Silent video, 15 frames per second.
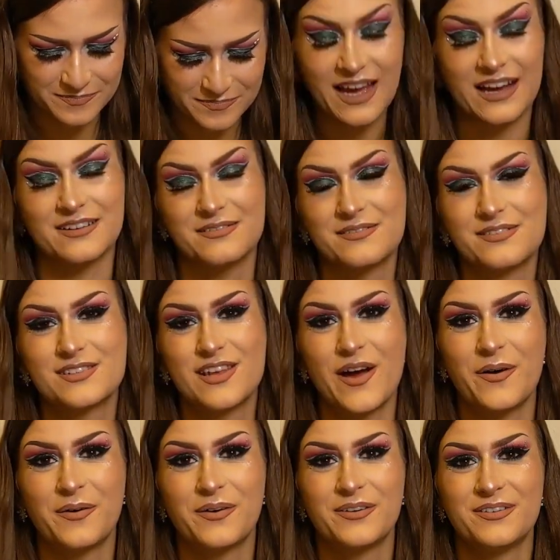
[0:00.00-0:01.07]
yeah,
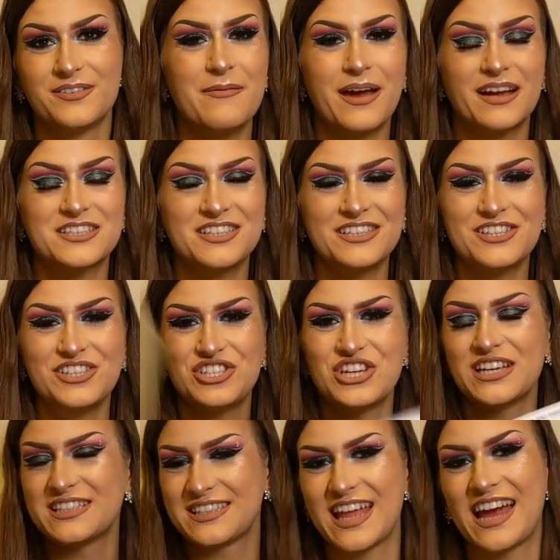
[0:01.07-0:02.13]
so I'm actually
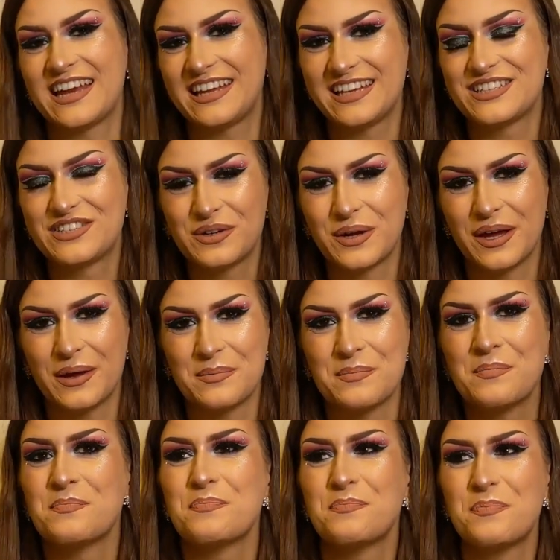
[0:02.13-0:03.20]
just that into
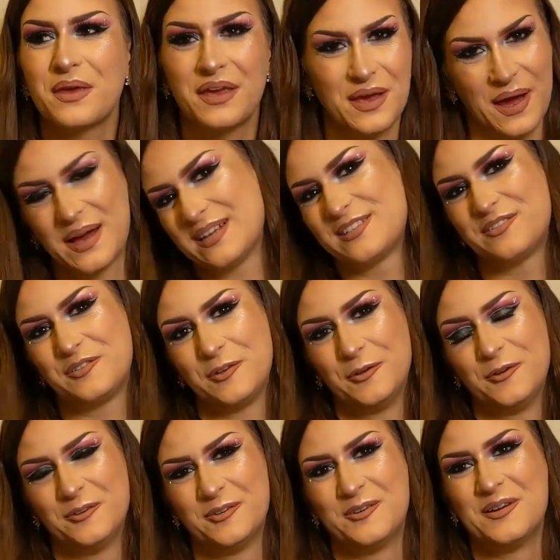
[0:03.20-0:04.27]
him because of
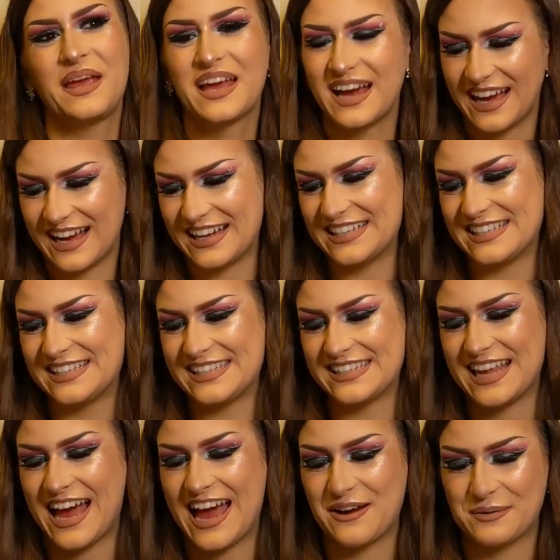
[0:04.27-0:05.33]
you,
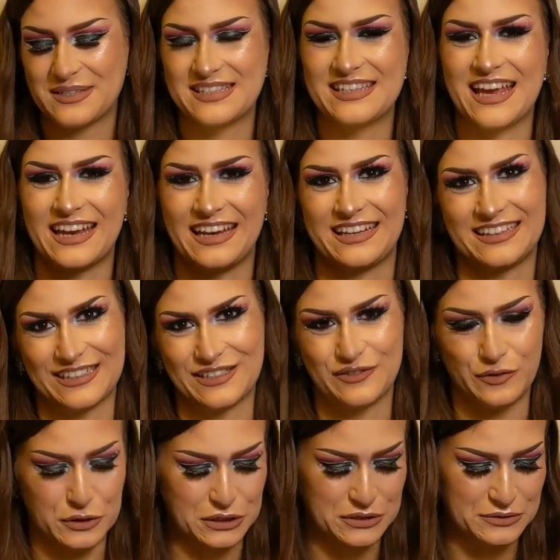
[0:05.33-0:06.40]
because I was getting
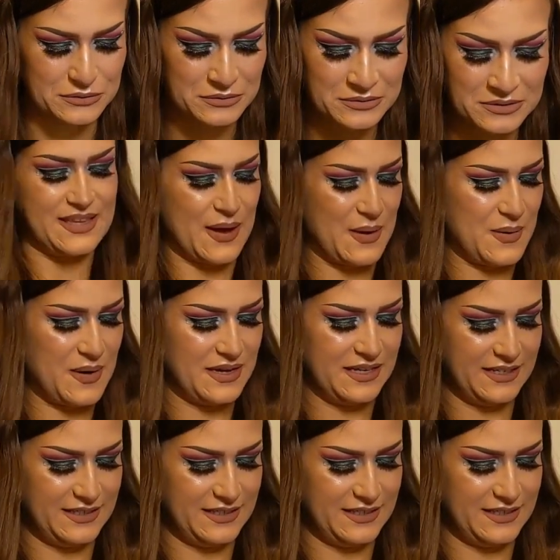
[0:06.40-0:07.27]
this for you. So,